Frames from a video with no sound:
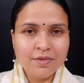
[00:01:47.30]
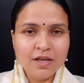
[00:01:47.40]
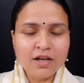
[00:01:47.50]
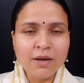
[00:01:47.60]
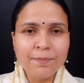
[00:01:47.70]

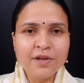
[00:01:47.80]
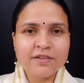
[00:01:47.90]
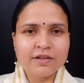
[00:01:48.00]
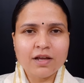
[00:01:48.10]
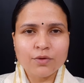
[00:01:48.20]
Companies
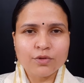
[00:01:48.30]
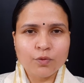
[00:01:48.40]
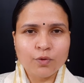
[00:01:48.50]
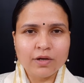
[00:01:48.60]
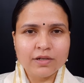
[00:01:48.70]
around the
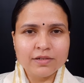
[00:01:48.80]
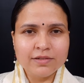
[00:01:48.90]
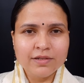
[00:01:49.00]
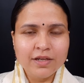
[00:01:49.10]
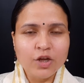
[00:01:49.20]
world
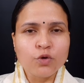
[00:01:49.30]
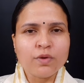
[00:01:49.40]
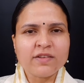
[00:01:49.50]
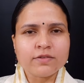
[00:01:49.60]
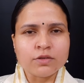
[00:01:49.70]

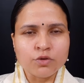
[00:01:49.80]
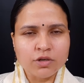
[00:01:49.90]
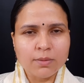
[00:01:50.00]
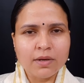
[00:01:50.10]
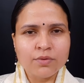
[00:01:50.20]
invest good
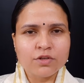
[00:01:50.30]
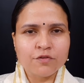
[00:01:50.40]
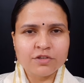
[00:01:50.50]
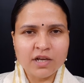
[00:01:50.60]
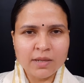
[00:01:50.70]
amount
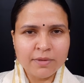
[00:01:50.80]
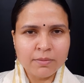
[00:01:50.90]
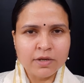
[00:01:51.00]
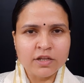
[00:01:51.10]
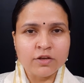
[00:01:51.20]
of time and
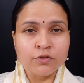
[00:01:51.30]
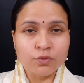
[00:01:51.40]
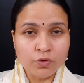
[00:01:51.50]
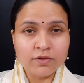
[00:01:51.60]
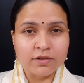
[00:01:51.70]
money
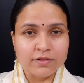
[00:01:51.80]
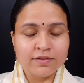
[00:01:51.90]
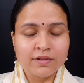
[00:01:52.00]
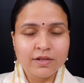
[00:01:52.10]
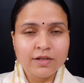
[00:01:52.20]

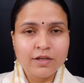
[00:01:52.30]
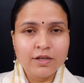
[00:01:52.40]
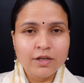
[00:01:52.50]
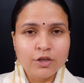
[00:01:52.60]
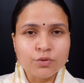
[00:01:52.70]
resources
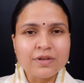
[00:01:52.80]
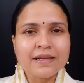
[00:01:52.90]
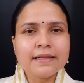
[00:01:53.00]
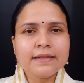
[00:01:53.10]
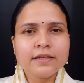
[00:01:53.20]
to
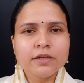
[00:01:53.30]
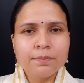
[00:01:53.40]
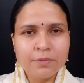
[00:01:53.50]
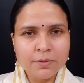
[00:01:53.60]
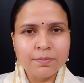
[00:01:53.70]
tell their
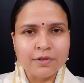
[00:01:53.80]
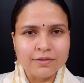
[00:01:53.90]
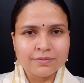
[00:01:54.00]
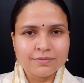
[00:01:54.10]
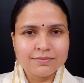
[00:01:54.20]
people
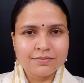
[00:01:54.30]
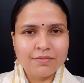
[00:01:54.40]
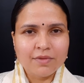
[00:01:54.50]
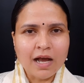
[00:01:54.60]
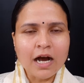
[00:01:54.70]

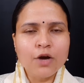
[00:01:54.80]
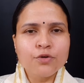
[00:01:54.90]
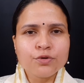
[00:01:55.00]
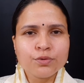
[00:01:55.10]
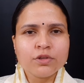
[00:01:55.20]
how
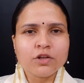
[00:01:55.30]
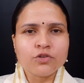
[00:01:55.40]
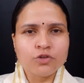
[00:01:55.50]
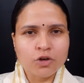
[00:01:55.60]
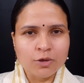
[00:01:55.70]
to do the
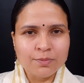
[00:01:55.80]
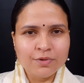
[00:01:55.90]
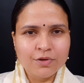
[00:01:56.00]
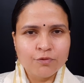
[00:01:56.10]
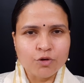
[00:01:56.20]
job
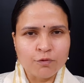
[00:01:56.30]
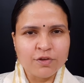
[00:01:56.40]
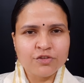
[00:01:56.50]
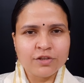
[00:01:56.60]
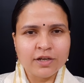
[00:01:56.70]
for
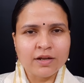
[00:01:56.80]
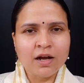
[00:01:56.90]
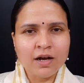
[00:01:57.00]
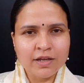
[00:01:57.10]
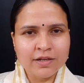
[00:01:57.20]
which they are
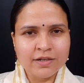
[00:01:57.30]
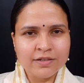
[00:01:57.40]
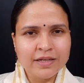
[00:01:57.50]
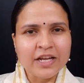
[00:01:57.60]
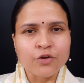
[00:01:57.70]

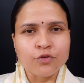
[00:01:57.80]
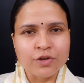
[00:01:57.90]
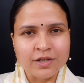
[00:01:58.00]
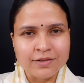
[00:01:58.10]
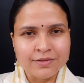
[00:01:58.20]
hired and
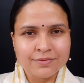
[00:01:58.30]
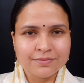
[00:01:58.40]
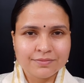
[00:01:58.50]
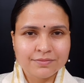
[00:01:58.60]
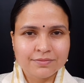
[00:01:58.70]
trained.
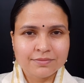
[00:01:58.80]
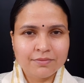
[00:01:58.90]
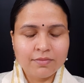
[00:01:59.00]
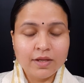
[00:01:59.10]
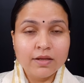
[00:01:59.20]

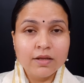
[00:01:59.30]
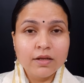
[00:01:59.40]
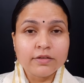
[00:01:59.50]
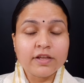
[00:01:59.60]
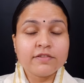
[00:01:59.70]

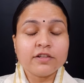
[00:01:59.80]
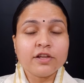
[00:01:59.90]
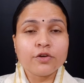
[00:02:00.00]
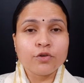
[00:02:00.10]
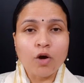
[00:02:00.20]
There's
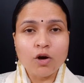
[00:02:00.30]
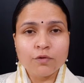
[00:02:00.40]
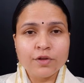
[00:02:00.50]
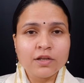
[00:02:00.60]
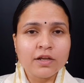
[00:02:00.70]
nothing wrong
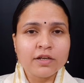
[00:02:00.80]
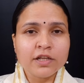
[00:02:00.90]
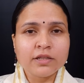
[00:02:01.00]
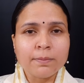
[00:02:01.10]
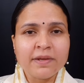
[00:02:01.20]
with
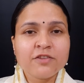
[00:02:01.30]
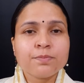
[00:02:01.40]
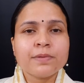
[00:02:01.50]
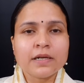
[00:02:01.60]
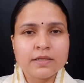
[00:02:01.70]
learning the
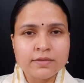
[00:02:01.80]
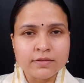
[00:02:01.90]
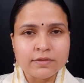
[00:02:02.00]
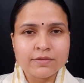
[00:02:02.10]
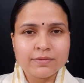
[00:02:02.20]
best
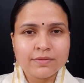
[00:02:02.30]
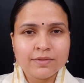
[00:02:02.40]
practices.